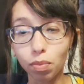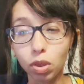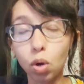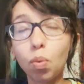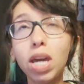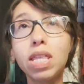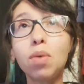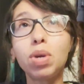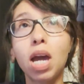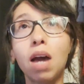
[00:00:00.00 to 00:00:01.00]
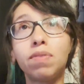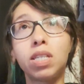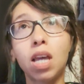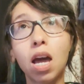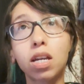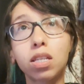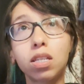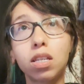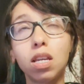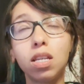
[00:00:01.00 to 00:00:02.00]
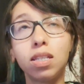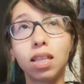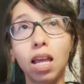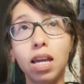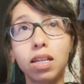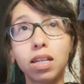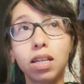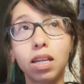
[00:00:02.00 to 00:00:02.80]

the way that we have sex is like,